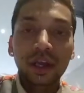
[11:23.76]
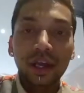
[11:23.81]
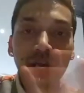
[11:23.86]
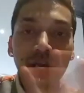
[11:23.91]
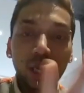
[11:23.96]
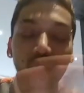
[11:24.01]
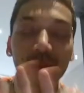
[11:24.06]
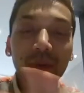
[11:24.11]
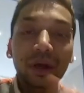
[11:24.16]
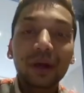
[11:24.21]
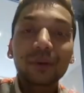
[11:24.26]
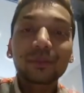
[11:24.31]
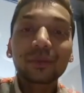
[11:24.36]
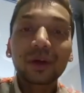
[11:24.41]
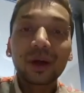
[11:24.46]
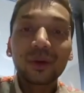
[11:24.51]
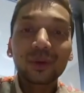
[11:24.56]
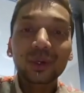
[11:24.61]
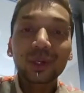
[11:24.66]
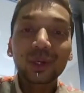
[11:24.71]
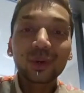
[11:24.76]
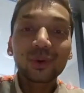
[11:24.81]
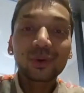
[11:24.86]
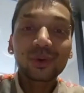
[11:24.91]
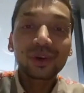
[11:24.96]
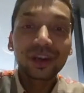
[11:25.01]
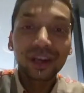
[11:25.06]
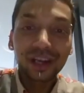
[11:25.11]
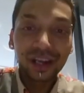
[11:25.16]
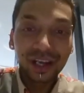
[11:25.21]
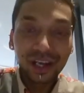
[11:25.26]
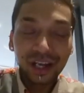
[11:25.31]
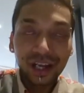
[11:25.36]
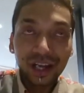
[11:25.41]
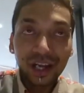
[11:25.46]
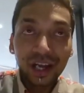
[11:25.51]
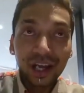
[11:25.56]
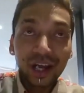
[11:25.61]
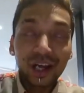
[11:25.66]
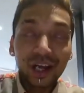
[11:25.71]
Hello mom, how are you?
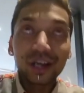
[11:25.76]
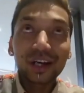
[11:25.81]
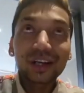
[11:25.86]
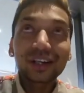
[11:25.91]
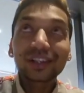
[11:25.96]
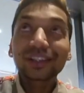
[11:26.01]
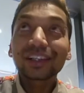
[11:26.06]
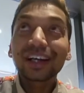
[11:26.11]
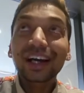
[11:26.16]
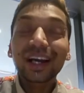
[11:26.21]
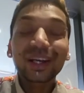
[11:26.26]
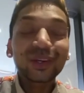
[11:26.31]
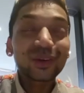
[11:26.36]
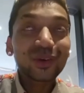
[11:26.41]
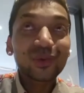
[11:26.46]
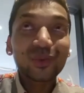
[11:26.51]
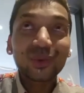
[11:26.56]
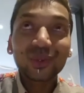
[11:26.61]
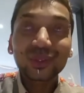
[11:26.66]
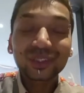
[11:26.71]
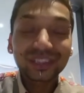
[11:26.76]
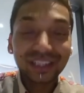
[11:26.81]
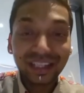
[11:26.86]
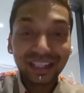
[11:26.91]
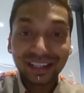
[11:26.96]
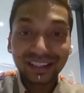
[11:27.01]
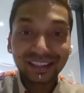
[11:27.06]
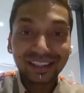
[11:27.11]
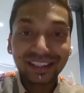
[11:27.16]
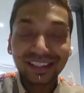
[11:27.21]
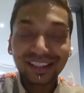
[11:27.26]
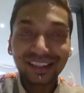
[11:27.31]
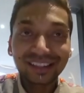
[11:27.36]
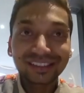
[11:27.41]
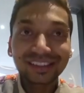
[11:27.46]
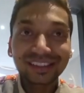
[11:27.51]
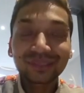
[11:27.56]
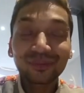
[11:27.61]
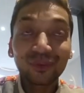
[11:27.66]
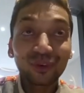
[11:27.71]
I don't know what to say at
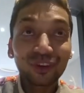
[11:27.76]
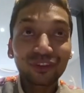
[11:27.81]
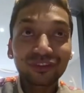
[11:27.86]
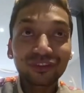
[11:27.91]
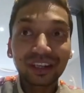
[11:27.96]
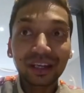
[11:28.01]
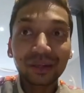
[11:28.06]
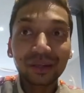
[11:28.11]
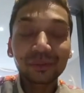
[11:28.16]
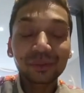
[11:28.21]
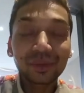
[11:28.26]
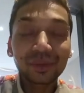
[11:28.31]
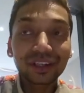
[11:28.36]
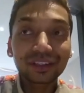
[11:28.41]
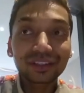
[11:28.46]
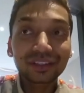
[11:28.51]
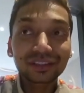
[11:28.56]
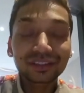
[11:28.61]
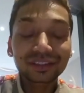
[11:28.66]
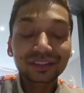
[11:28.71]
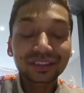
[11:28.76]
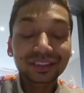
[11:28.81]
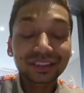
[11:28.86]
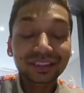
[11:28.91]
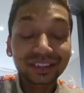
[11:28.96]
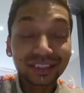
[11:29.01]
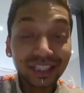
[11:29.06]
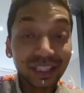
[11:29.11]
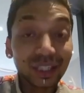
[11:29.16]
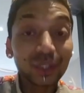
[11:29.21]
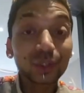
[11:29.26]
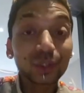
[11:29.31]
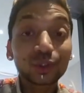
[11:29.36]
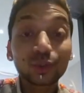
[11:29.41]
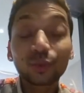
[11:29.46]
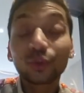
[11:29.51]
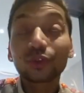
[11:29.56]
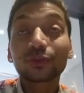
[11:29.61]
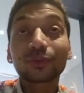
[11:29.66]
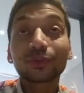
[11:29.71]
this point of time, but thank you
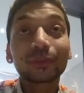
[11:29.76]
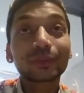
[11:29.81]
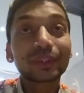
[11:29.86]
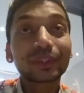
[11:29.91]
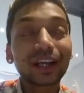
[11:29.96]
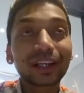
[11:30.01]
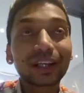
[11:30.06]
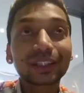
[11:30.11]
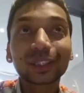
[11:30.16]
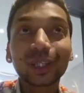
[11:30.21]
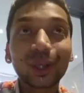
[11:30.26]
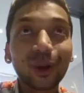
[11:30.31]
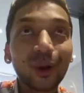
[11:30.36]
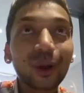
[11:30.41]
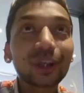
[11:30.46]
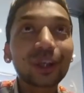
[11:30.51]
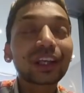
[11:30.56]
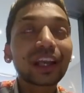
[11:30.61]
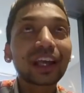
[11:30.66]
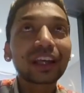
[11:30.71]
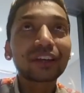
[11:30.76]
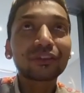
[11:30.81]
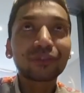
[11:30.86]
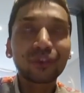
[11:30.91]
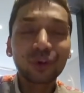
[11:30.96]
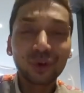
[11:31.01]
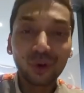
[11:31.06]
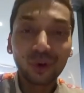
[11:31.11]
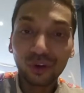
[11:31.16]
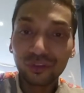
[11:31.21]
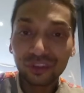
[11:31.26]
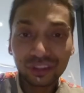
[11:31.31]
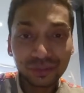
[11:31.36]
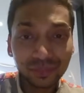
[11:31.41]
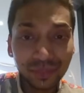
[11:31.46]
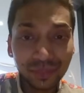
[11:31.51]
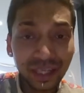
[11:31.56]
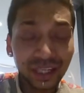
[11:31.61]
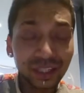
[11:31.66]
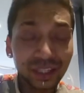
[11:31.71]
so much mom. Thanks a lot like for always
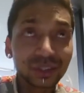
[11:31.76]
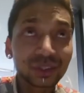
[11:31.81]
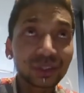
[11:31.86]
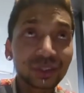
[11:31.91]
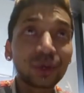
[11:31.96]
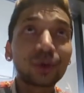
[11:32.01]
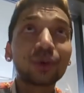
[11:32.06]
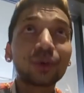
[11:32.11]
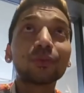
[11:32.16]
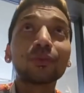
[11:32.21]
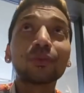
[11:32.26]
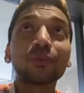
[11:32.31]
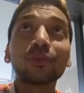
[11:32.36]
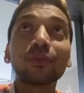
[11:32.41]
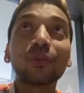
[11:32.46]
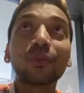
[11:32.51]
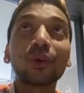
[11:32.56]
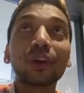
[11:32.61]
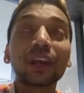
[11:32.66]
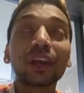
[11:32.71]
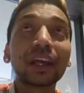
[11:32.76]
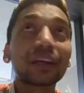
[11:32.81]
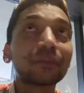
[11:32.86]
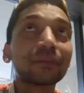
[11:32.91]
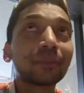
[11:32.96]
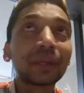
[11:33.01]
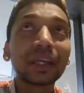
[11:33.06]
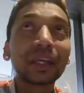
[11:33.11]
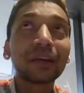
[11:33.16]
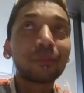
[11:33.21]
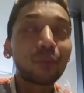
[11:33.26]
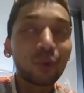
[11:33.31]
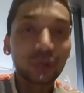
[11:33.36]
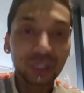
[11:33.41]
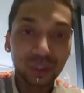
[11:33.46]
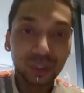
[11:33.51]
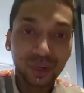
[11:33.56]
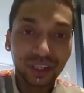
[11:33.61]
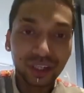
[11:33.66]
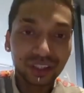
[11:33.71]
being so, like being a
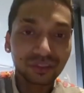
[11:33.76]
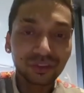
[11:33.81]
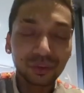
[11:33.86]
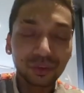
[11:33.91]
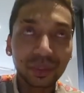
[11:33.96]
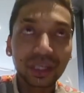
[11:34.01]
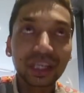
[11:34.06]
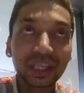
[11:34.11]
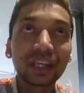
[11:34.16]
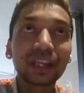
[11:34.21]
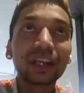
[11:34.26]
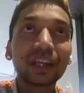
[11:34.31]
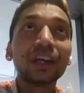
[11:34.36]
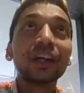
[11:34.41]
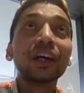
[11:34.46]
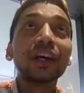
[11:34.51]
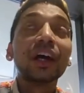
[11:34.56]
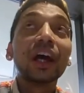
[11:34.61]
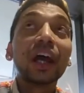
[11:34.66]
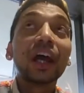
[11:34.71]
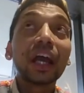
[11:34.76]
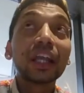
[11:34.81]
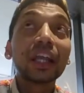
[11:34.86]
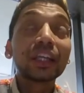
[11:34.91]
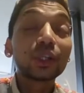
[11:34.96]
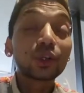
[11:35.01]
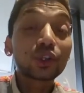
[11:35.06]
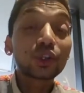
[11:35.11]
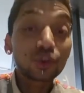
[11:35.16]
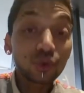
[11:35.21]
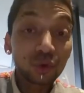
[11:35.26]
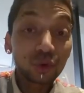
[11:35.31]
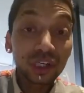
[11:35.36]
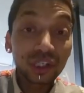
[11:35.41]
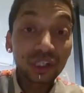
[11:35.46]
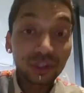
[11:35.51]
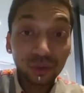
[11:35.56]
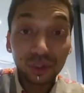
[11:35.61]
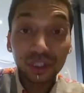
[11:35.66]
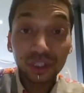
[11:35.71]
motivator for me. And you're truly,
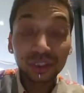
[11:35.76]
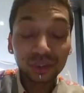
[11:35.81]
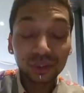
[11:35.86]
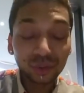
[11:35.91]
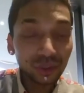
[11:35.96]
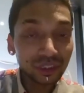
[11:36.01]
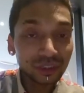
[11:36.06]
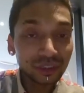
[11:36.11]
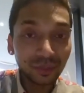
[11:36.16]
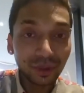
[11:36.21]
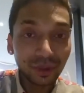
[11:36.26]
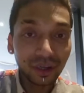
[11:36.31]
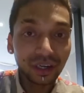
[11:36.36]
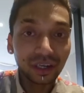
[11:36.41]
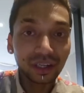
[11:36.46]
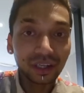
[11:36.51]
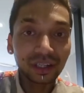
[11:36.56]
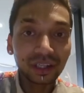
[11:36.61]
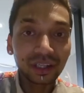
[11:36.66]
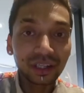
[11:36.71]
truly so inspiring.